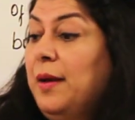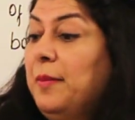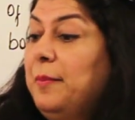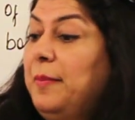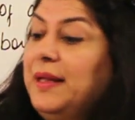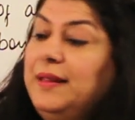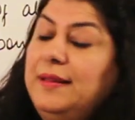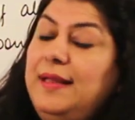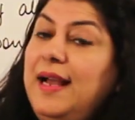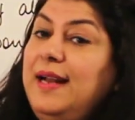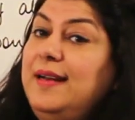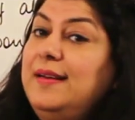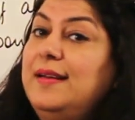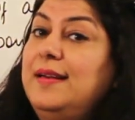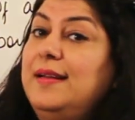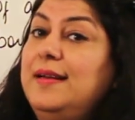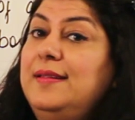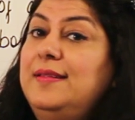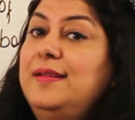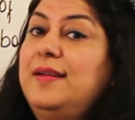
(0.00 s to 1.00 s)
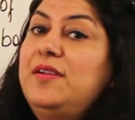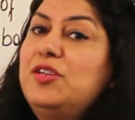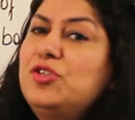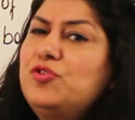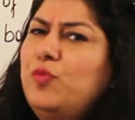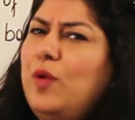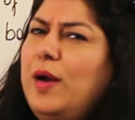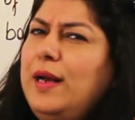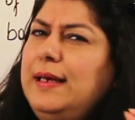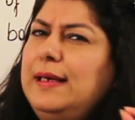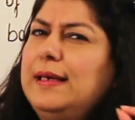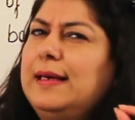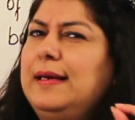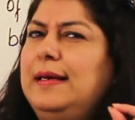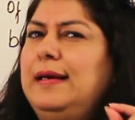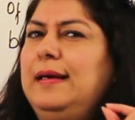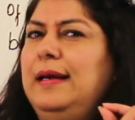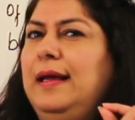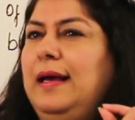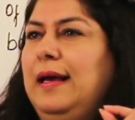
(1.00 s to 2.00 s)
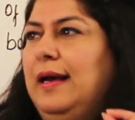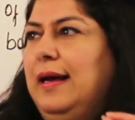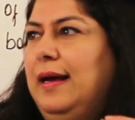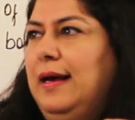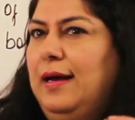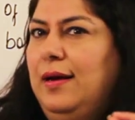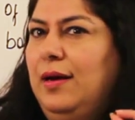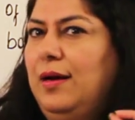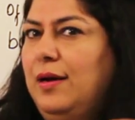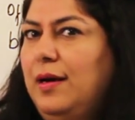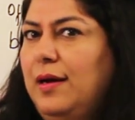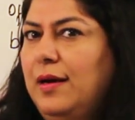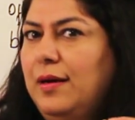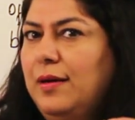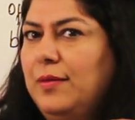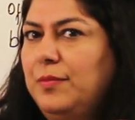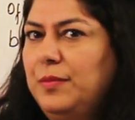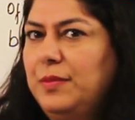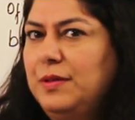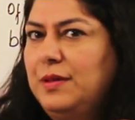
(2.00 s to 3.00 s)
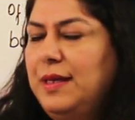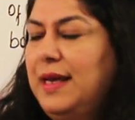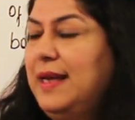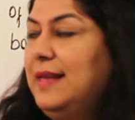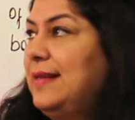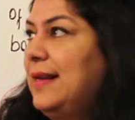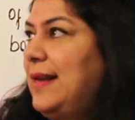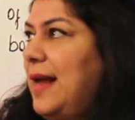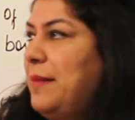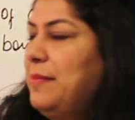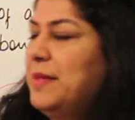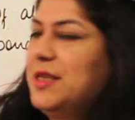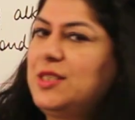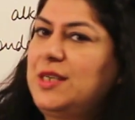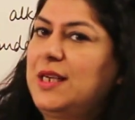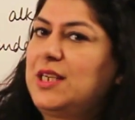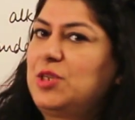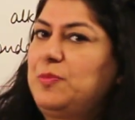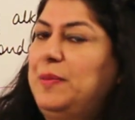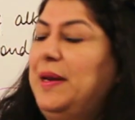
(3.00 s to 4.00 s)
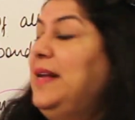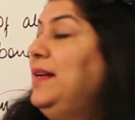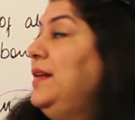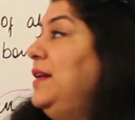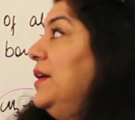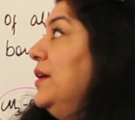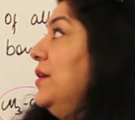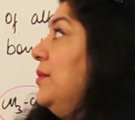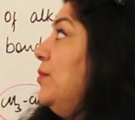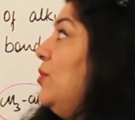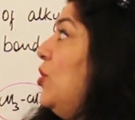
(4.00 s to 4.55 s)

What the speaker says: But then there is one little thing that I must explain here